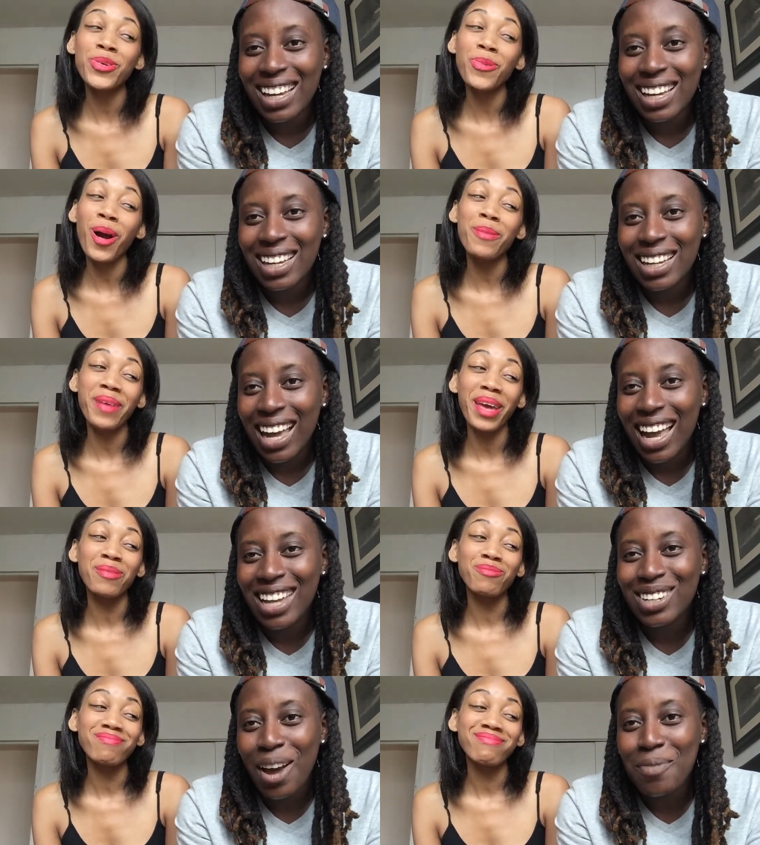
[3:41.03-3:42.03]
Speaker 1: You are,
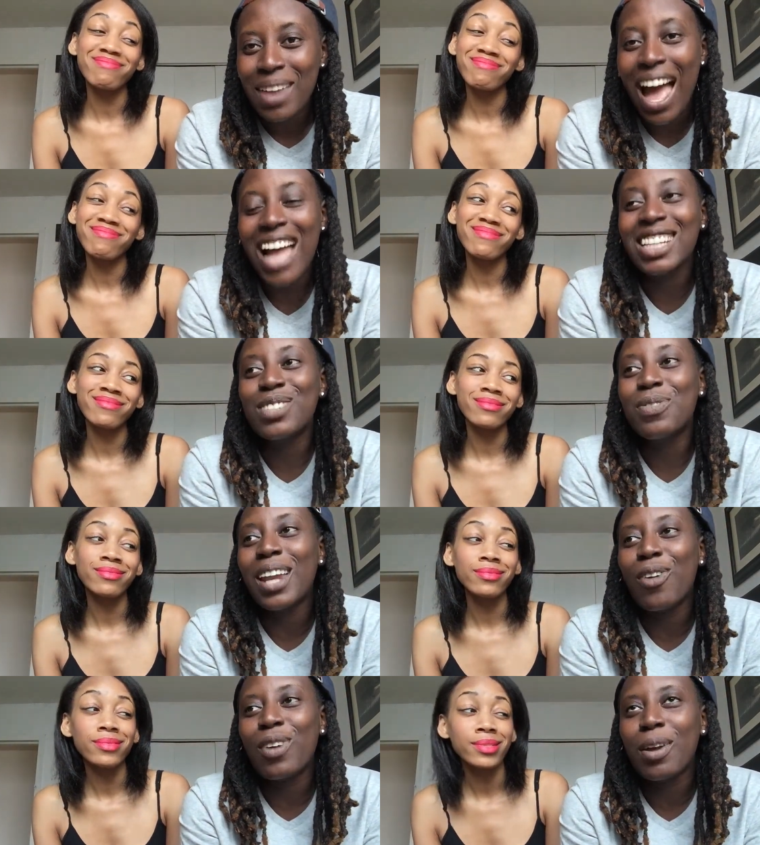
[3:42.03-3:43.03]
babe. No, I'm not. I just feel
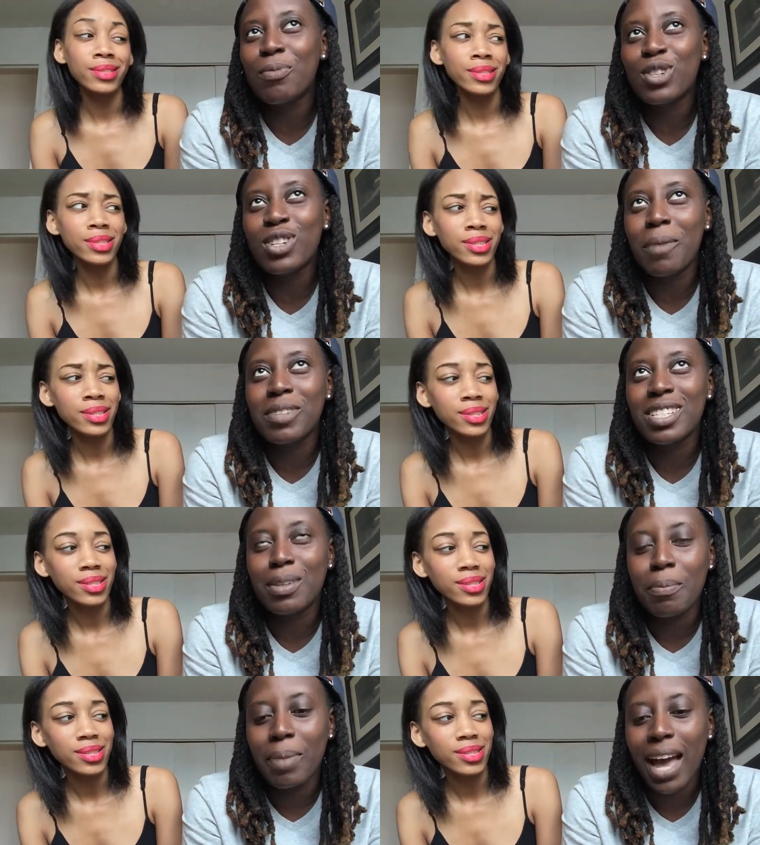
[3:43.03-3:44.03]
like when I'm with you, I'm just
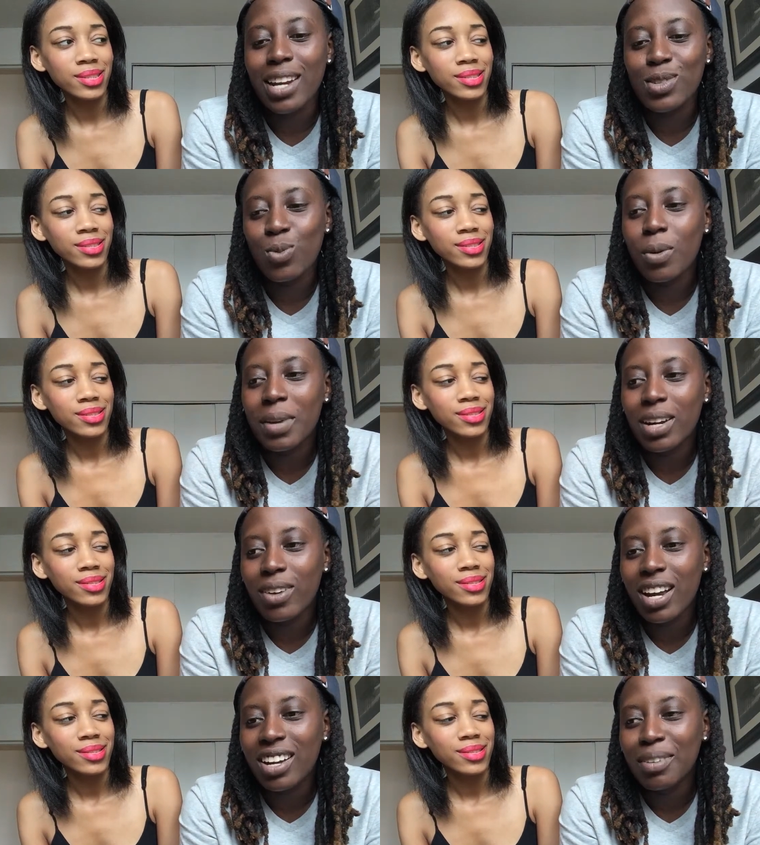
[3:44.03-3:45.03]
the baddest woman
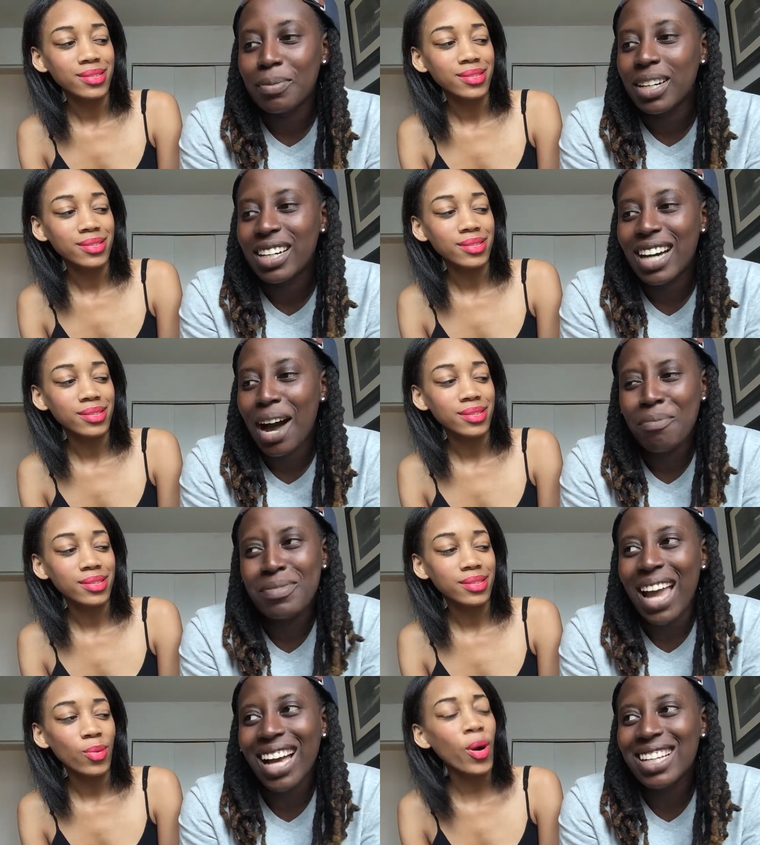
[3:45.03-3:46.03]
around. But
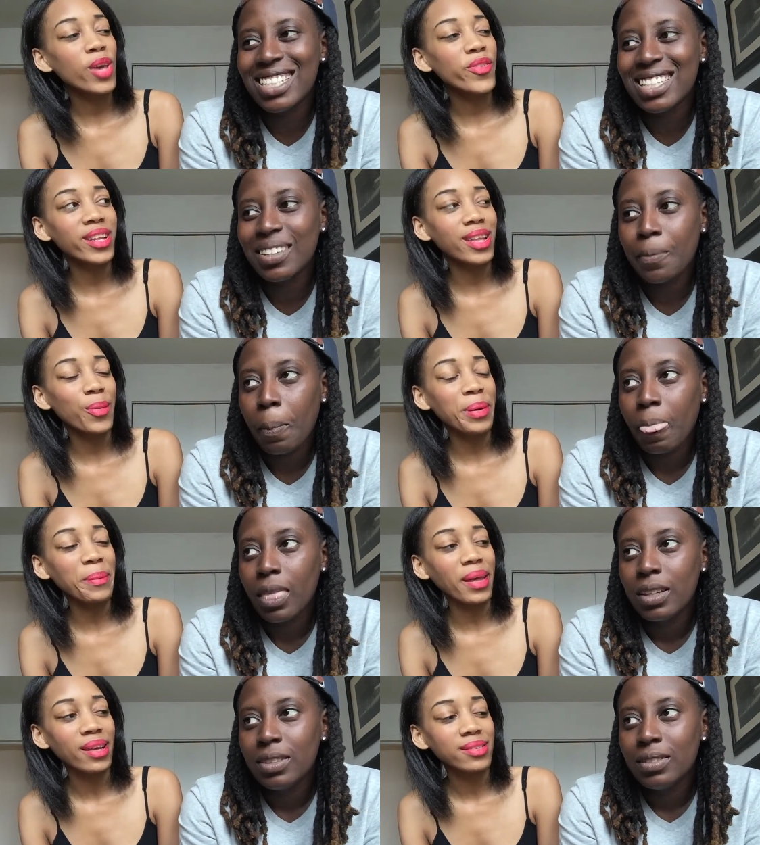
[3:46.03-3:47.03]
I'm not.
Speaker 2: Why you feel like that
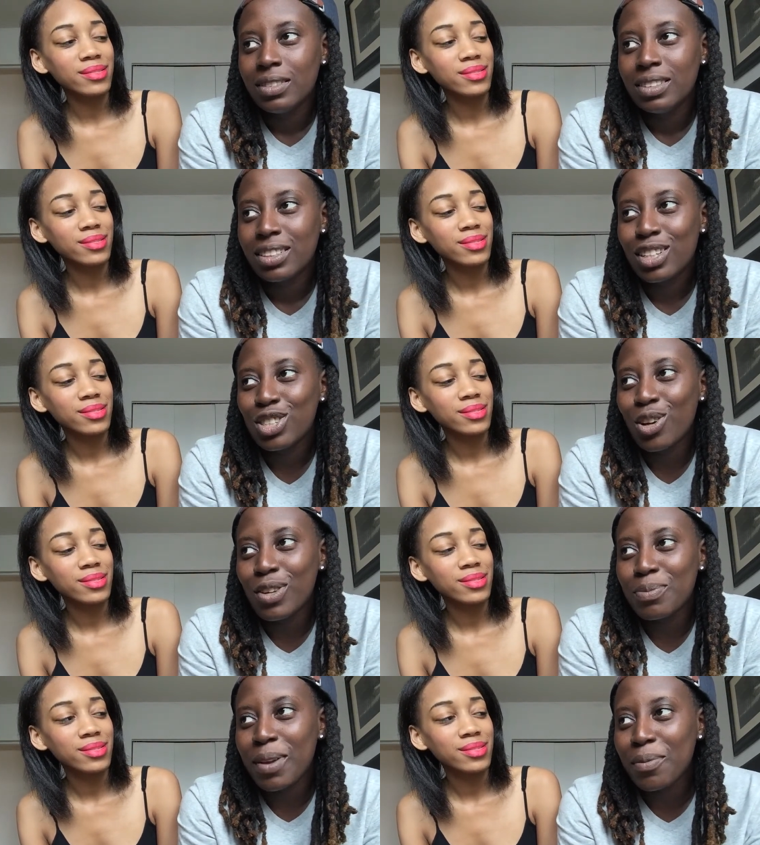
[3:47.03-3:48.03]
with me?
Speaker 1: Because you
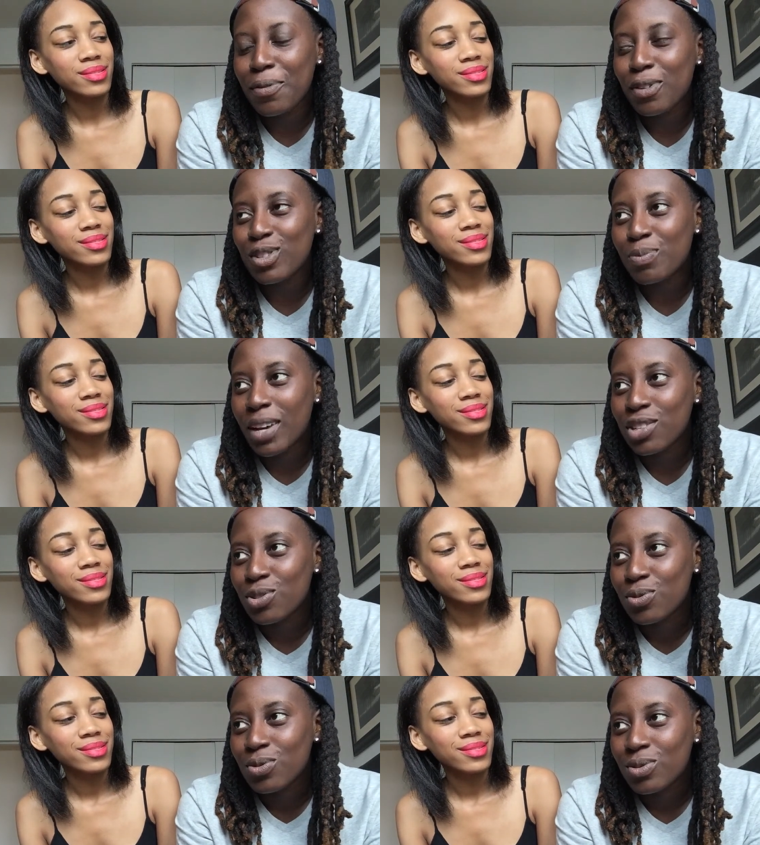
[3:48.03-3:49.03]
always make me feel
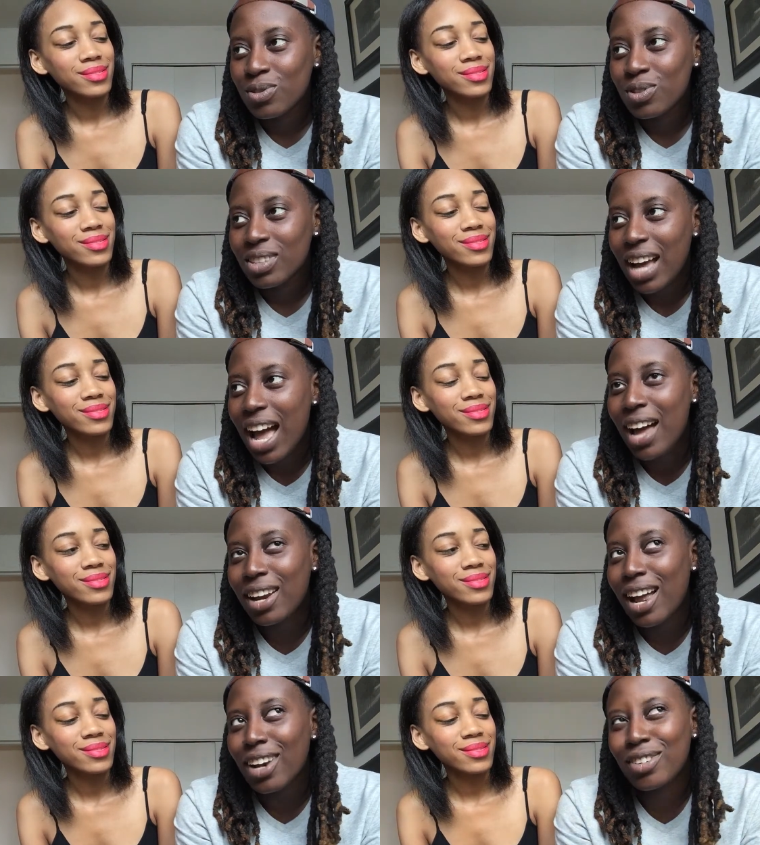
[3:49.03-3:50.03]
special.
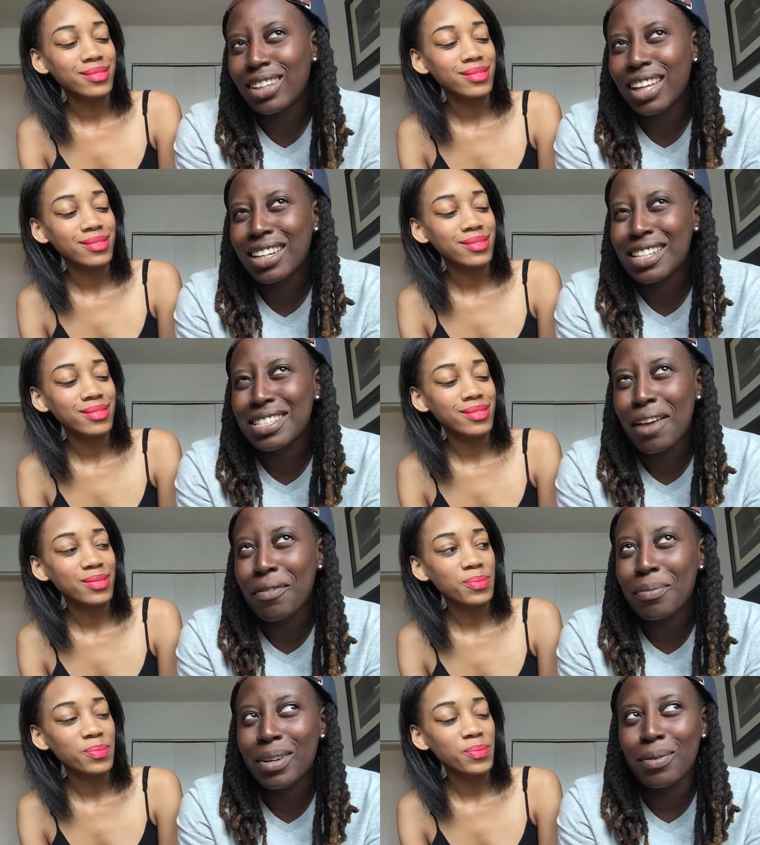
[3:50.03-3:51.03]
I I don't think there's
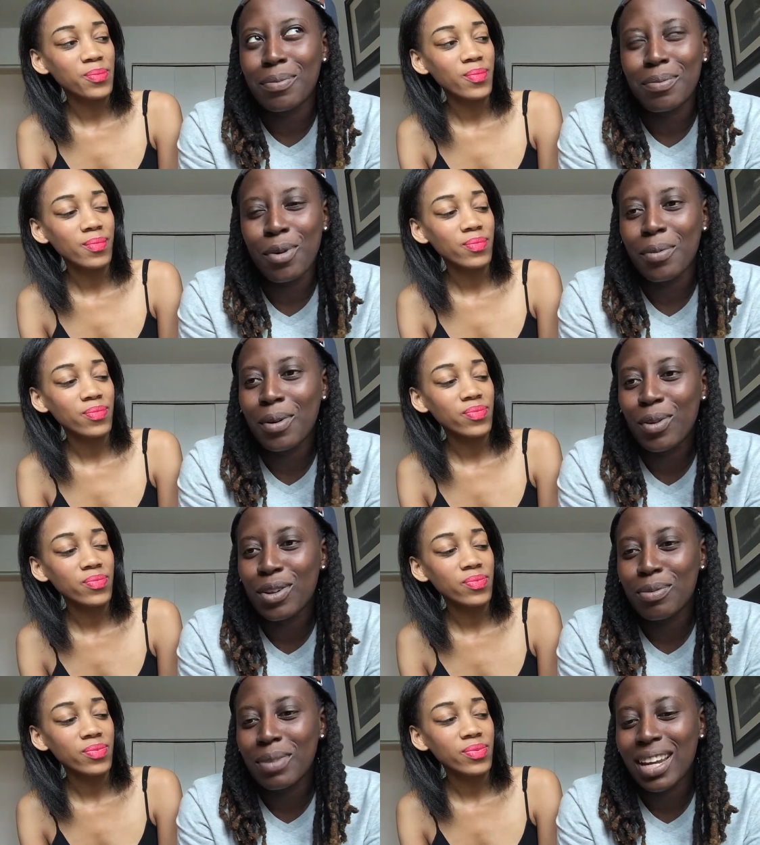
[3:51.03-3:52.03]
ever been a moment where you'd